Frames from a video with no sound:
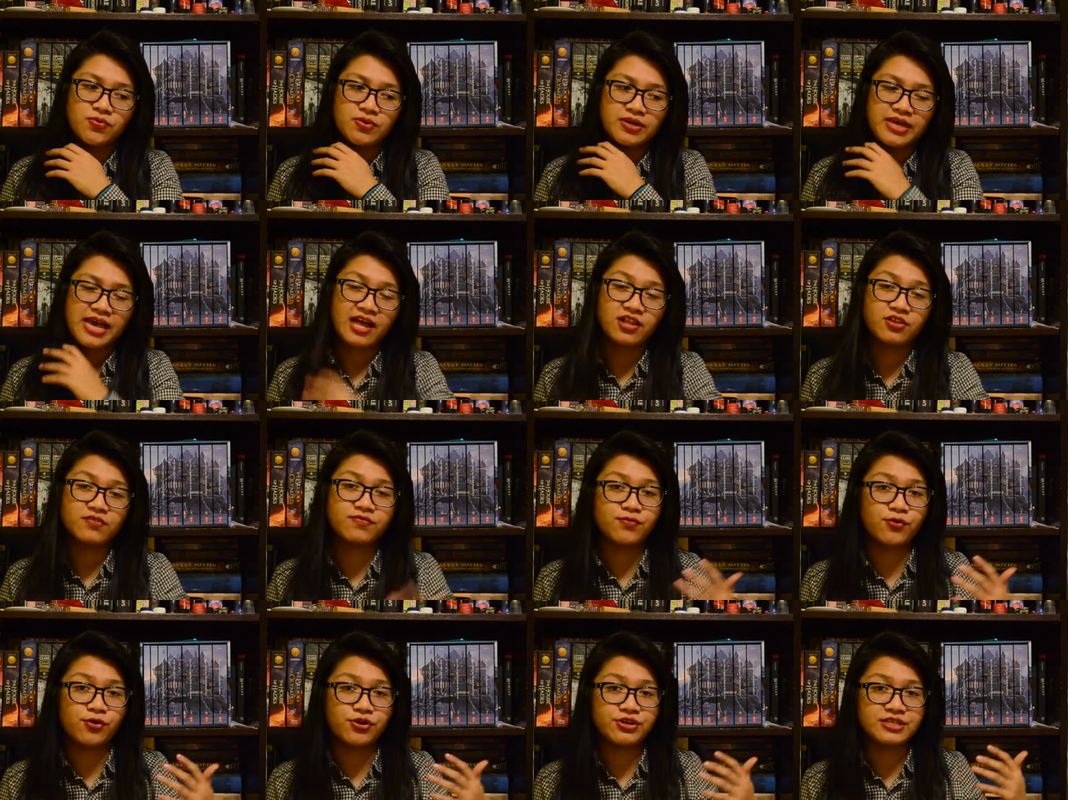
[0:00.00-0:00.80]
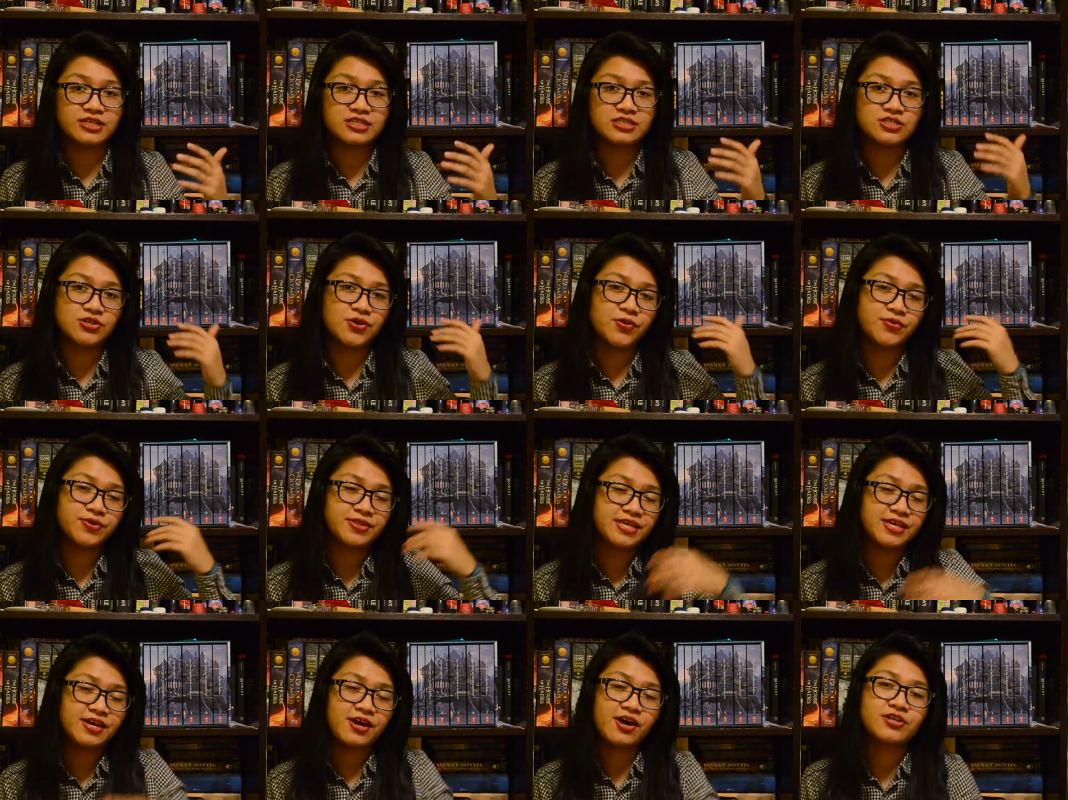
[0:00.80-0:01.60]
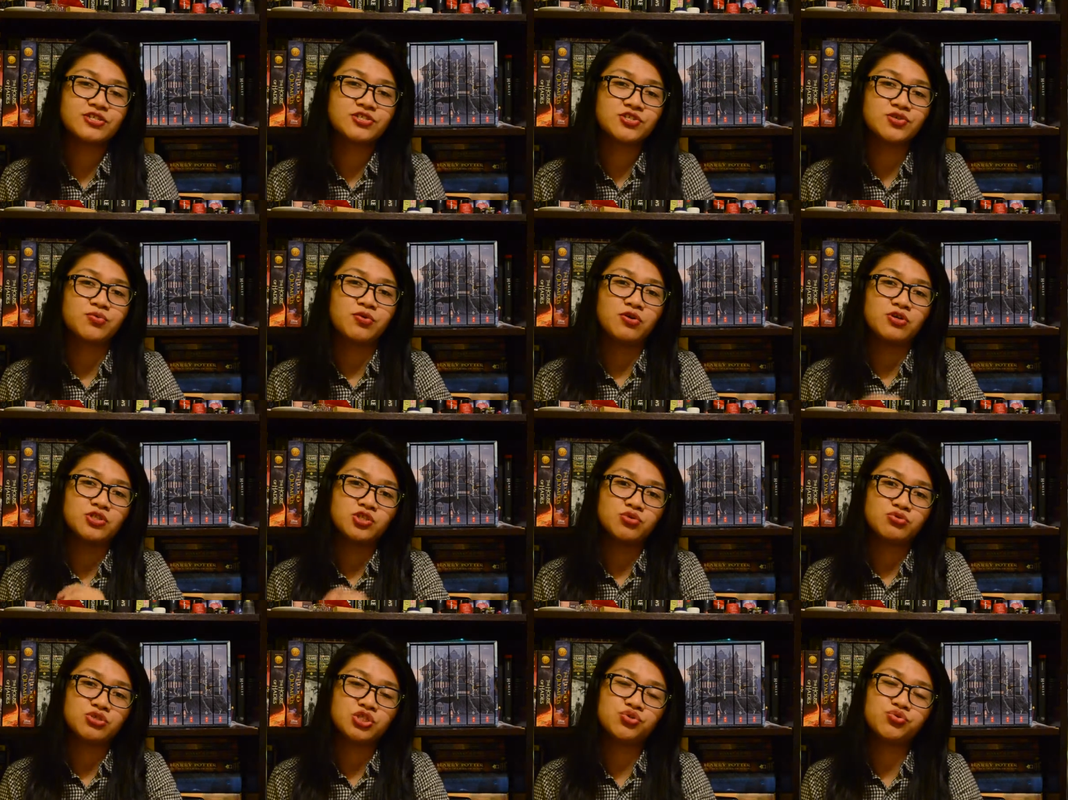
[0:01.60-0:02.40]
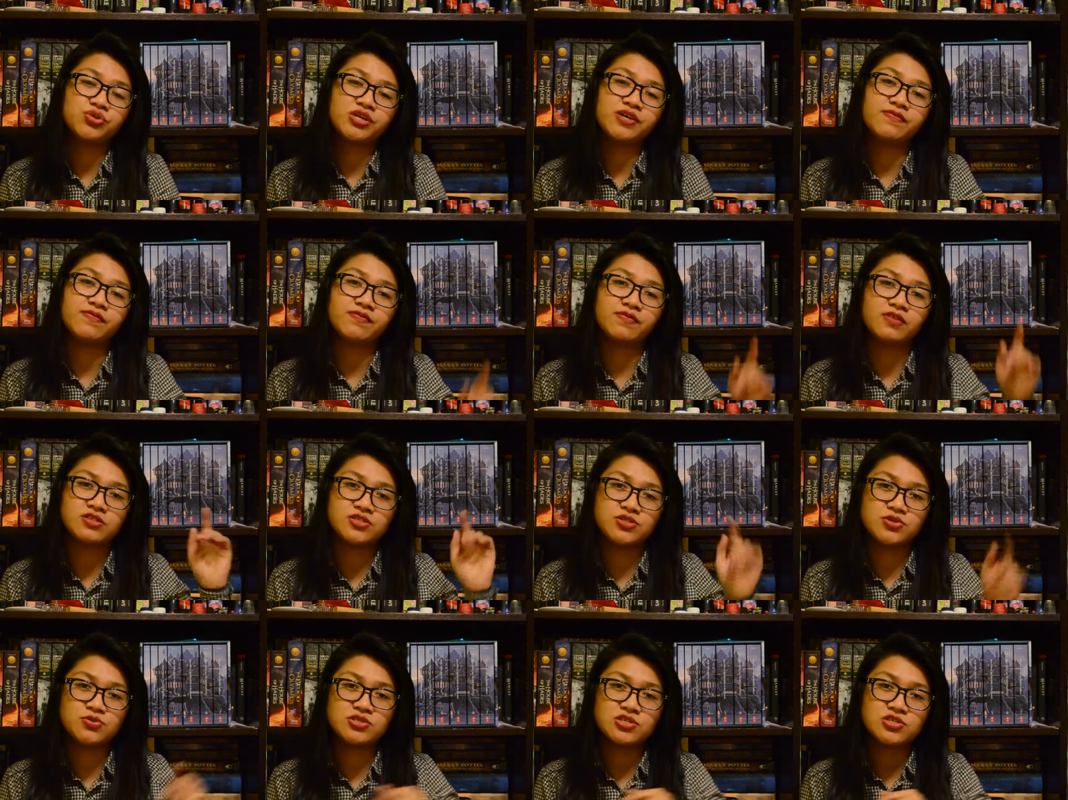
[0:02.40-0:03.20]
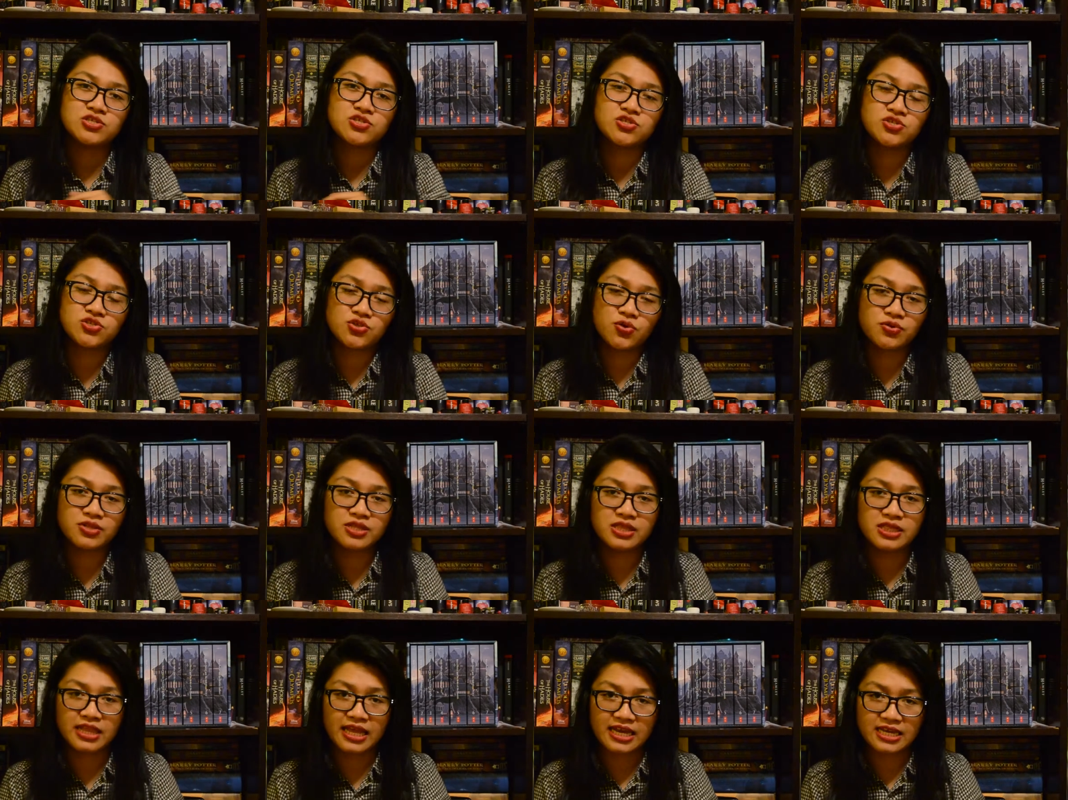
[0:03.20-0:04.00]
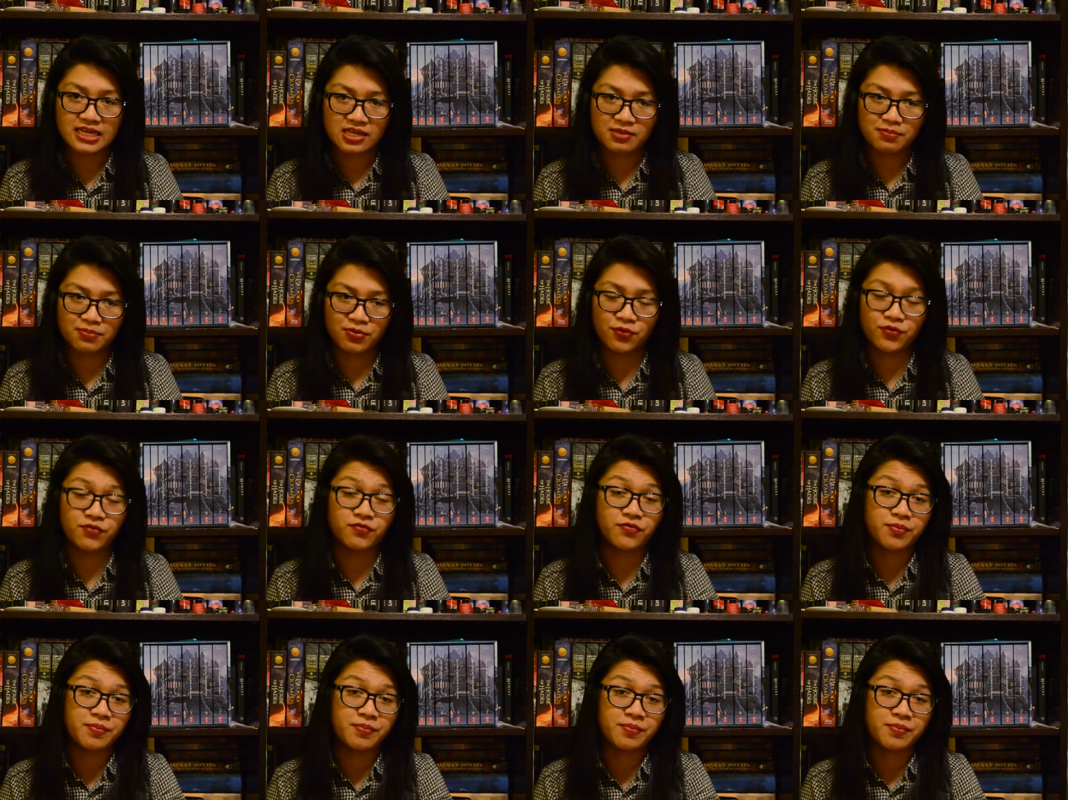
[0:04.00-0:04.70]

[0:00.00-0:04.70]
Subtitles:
California to go to the underworld to retrieve Zeus's stolen lightning bolt from